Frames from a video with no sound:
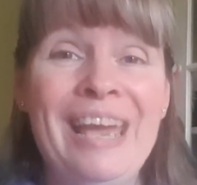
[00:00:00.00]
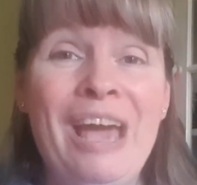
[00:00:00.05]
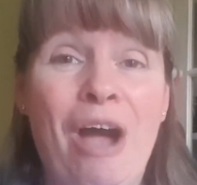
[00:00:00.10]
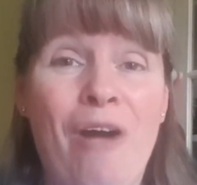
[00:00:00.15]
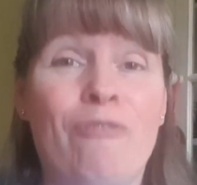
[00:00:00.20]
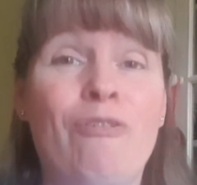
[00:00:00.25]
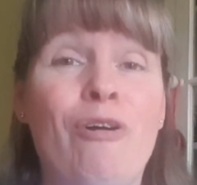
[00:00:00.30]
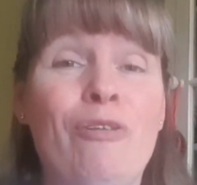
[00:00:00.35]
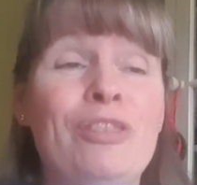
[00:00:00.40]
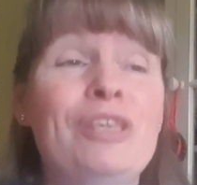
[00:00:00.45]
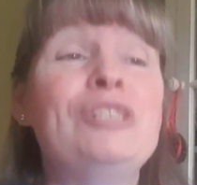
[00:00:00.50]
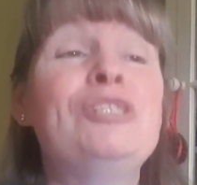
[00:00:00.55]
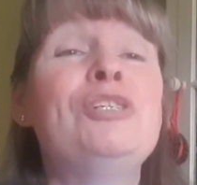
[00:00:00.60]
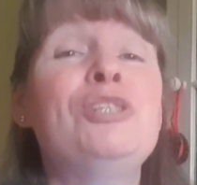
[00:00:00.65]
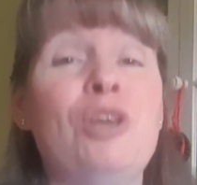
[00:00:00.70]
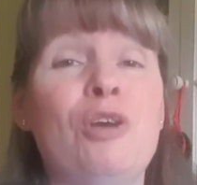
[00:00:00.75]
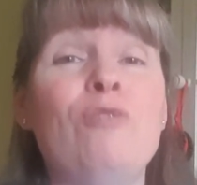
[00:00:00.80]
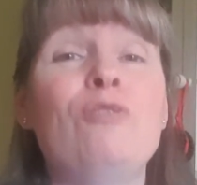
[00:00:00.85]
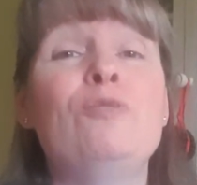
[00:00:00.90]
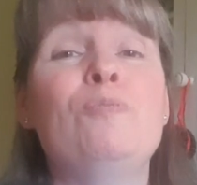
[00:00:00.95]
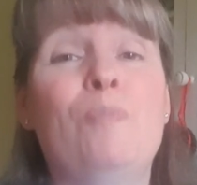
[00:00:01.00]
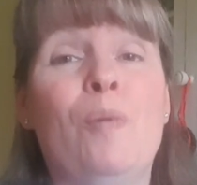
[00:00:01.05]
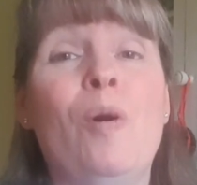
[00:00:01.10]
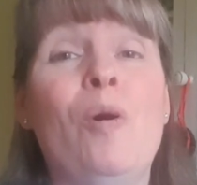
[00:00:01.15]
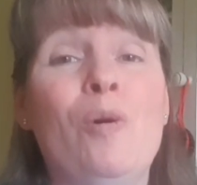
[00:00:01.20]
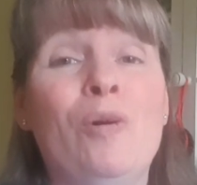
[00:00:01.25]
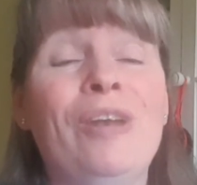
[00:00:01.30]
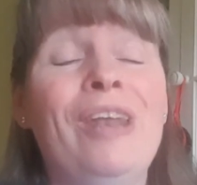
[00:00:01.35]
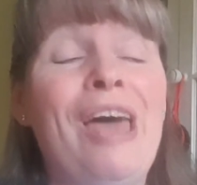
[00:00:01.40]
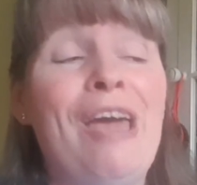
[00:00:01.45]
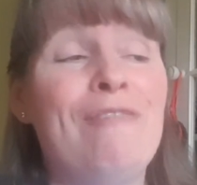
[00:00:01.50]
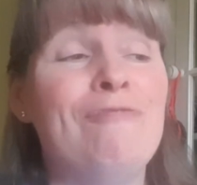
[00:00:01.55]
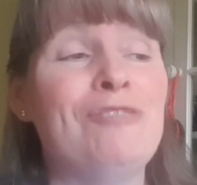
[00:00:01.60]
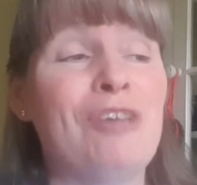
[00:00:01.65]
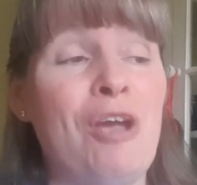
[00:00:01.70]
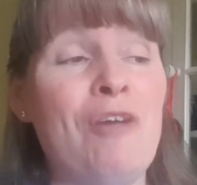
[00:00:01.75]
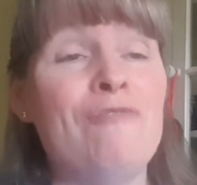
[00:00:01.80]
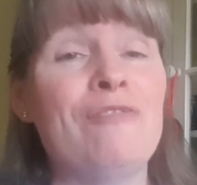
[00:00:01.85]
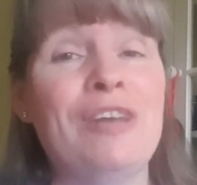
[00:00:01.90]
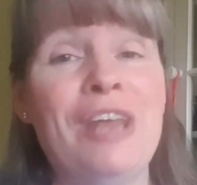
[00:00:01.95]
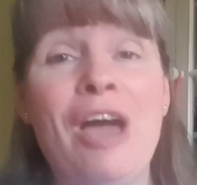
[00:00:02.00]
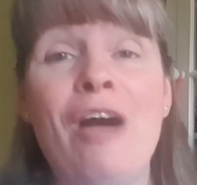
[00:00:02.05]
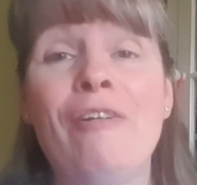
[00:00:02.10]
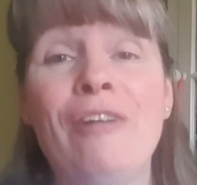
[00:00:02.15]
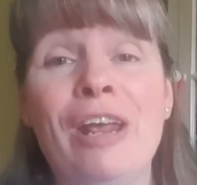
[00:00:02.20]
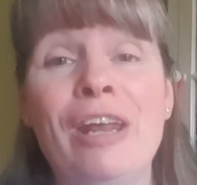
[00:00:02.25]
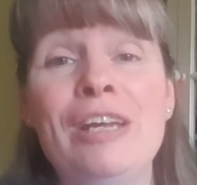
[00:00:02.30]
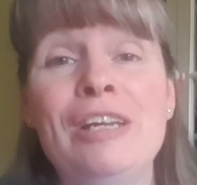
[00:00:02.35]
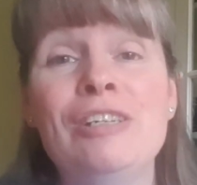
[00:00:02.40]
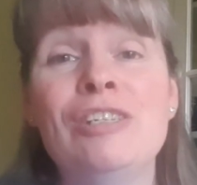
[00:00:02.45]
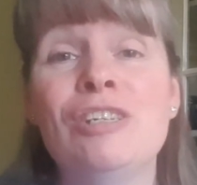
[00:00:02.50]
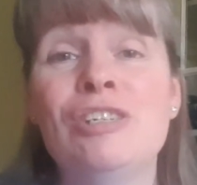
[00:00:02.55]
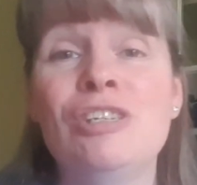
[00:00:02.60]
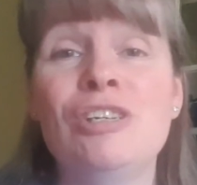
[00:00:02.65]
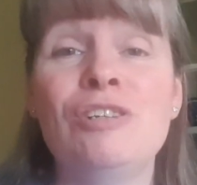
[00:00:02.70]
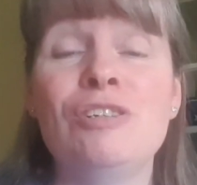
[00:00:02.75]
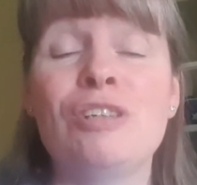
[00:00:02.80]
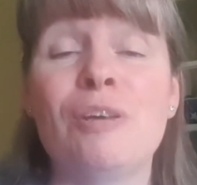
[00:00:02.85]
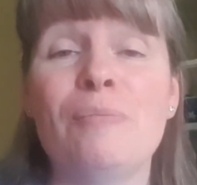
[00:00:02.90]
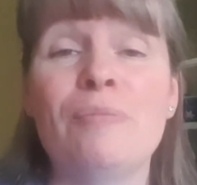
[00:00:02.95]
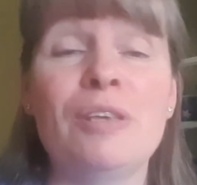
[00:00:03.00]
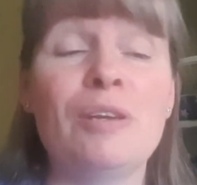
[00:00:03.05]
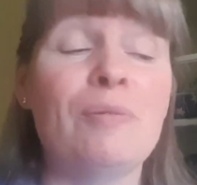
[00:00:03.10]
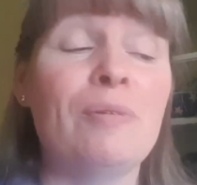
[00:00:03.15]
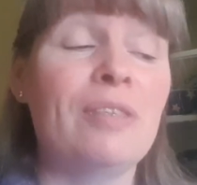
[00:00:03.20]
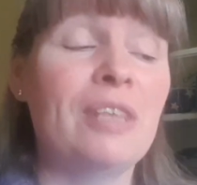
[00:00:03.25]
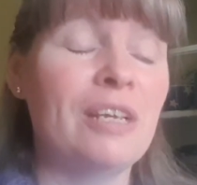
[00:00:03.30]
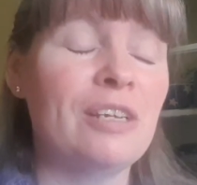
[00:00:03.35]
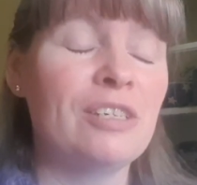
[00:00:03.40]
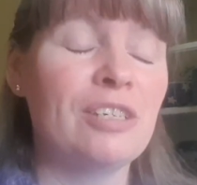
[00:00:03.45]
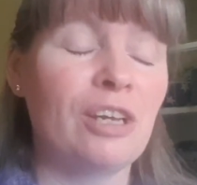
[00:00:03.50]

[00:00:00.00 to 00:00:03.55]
I've got this huge ball left over now, and I need to do something with it.